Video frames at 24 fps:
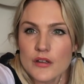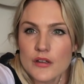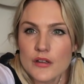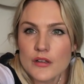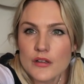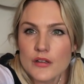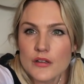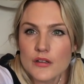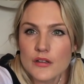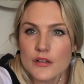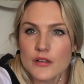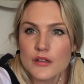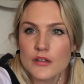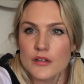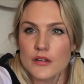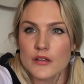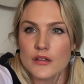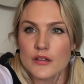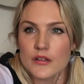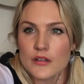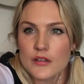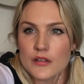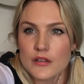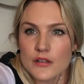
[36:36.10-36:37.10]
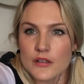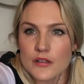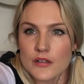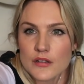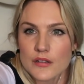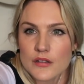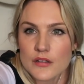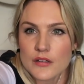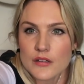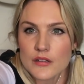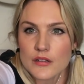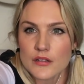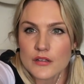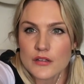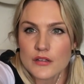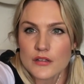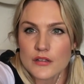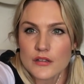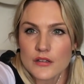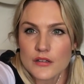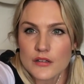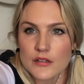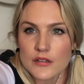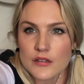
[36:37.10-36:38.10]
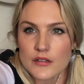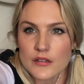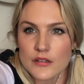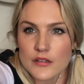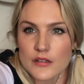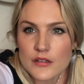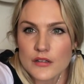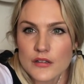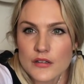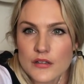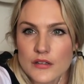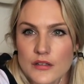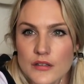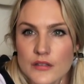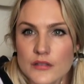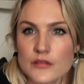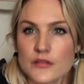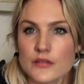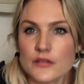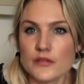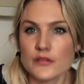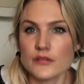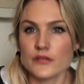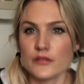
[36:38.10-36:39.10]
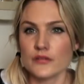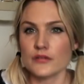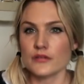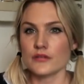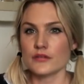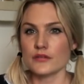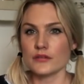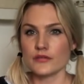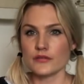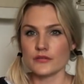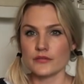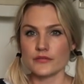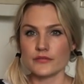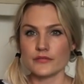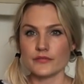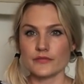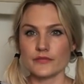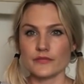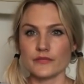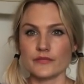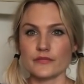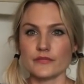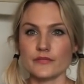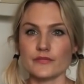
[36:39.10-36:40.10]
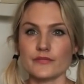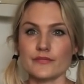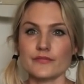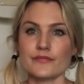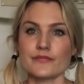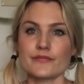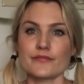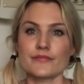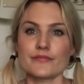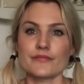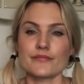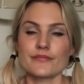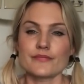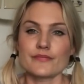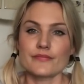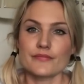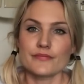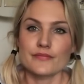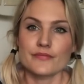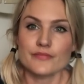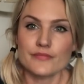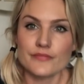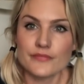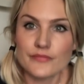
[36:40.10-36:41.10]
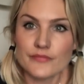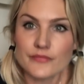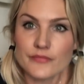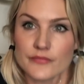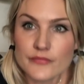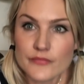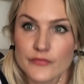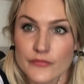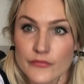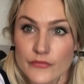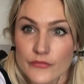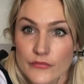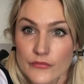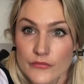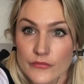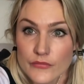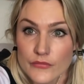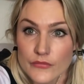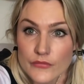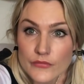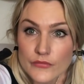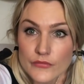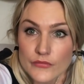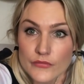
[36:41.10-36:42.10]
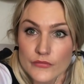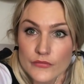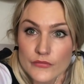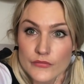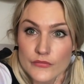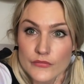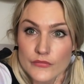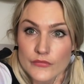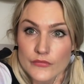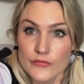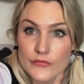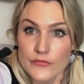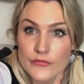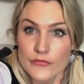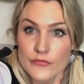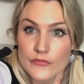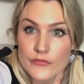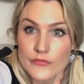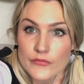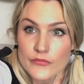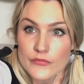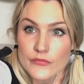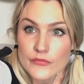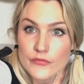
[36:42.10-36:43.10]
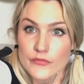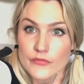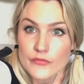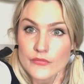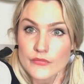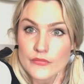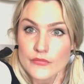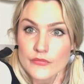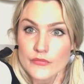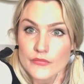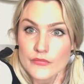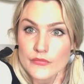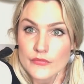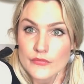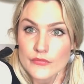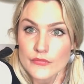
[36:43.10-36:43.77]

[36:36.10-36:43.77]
No one is speaking in this clip.